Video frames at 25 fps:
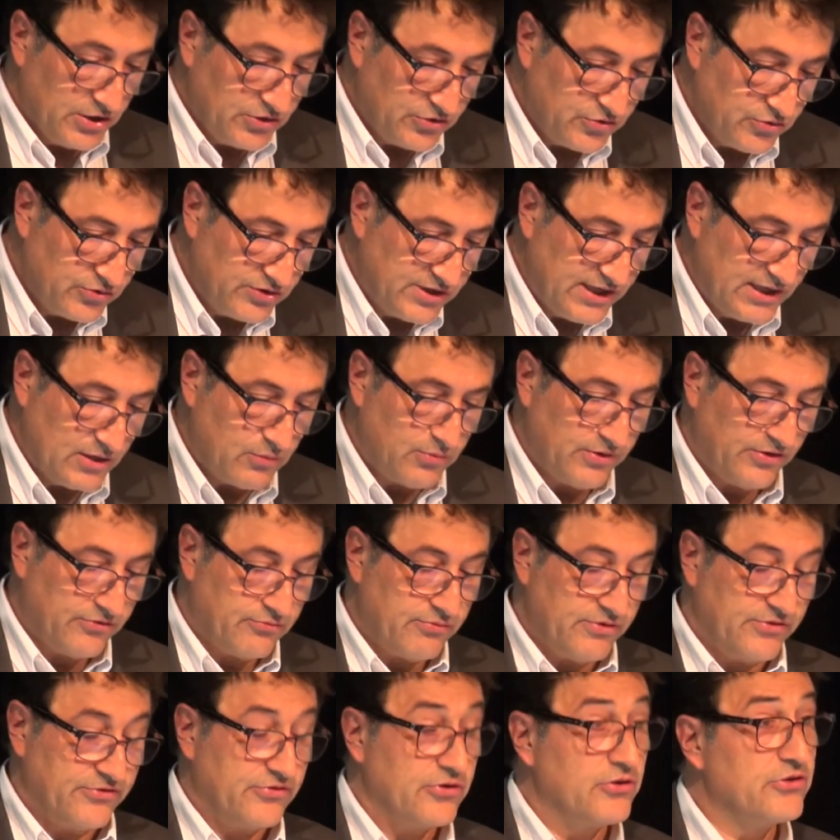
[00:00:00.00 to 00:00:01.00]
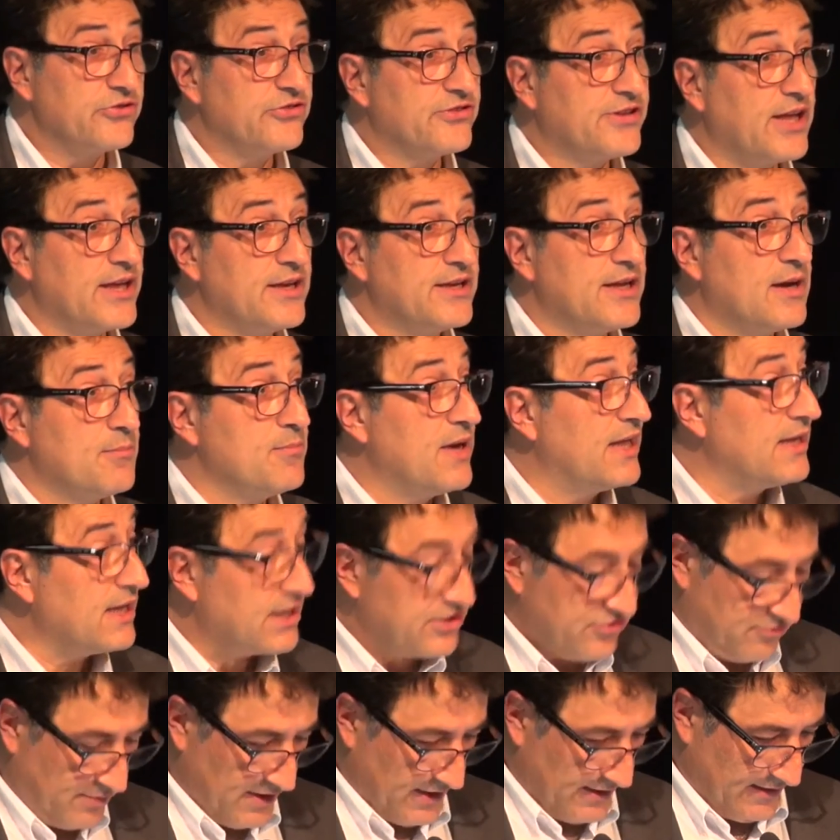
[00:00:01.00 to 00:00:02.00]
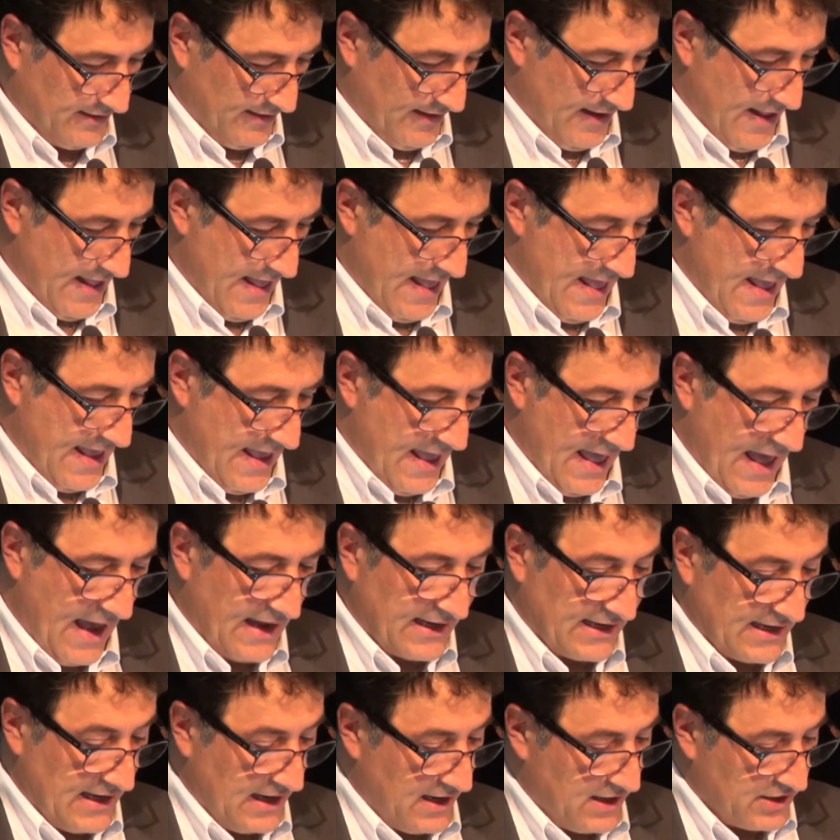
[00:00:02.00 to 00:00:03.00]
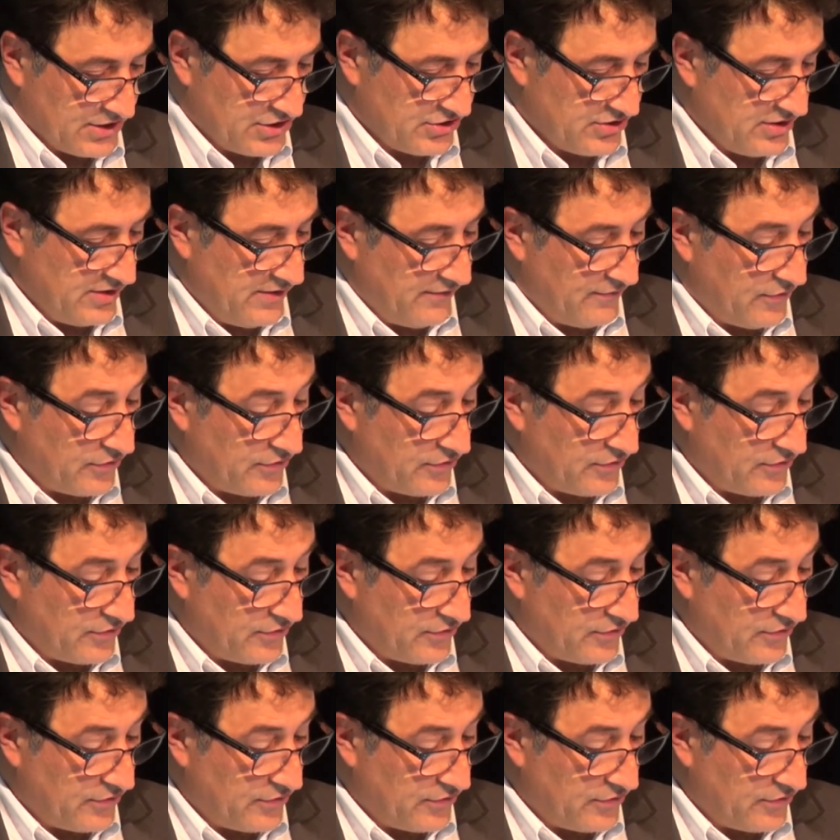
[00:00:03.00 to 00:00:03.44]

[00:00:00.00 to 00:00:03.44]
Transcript: to deal with research data management at large.